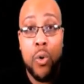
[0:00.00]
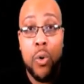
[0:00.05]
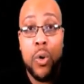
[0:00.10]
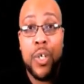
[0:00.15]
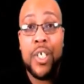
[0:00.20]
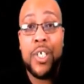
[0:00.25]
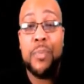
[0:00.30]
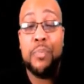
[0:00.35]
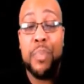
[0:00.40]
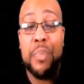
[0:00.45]

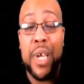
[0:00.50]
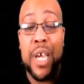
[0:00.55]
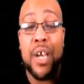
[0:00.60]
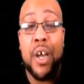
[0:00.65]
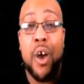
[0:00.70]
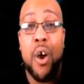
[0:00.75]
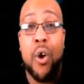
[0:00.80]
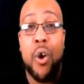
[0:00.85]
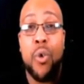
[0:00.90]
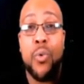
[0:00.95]
speak
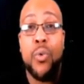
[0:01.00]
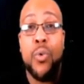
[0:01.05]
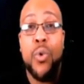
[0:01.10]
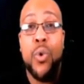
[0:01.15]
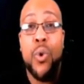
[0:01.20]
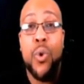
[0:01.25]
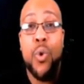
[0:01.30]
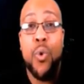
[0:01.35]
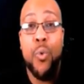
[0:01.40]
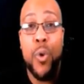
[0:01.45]
on
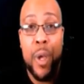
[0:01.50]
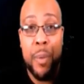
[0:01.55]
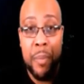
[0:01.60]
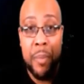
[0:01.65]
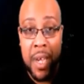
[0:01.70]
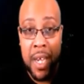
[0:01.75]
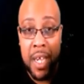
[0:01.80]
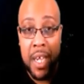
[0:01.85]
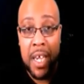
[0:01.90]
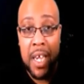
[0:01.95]
with
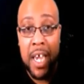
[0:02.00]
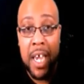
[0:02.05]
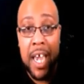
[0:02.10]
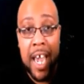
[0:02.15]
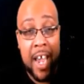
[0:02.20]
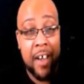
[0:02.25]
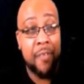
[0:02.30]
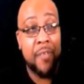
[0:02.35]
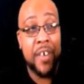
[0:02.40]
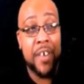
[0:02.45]
me.
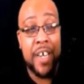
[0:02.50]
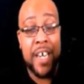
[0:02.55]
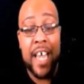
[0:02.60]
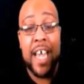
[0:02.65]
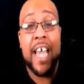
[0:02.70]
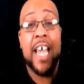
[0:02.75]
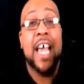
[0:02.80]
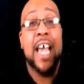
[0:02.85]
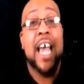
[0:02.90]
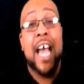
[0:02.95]
And for
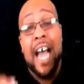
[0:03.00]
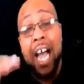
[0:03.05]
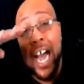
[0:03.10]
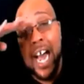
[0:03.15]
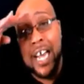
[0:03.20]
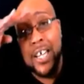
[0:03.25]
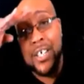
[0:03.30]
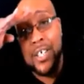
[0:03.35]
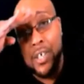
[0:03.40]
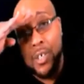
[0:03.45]
that,
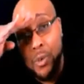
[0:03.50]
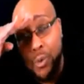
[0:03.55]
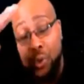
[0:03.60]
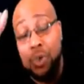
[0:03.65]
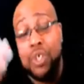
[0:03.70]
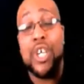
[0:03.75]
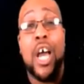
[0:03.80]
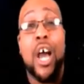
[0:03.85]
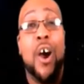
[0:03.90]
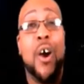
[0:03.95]
I
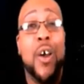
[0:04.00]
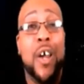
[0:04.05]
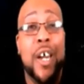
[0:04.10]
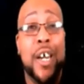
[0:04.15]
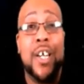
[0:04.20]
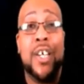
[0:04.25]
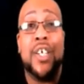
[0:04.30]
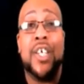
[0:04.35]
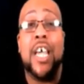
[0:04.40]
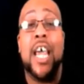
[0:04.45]
salute y'all in
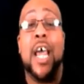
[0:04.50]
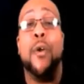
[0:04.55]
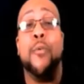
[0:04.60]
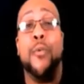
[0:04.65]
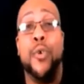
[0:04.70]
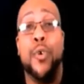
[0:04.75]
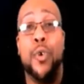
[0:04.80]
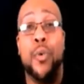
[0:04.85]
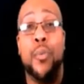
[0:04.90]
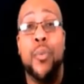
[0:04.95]
the chat
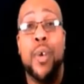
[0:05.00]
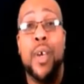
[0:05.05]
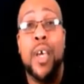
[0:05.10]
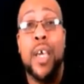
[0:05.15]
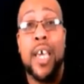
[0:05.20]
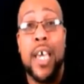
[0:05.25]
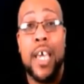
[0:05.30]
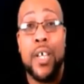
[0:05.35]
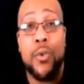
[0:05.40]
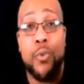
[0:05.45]
room
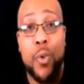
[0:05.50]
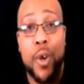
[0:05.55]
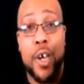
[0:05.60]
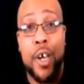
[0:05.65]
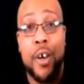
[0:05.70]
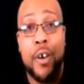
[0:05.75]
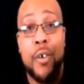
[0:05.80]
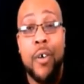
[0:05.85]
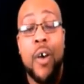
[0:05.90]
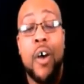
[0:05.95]
as
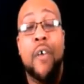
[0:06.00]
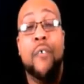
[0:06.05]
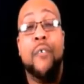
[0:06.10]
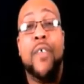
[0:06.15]
well for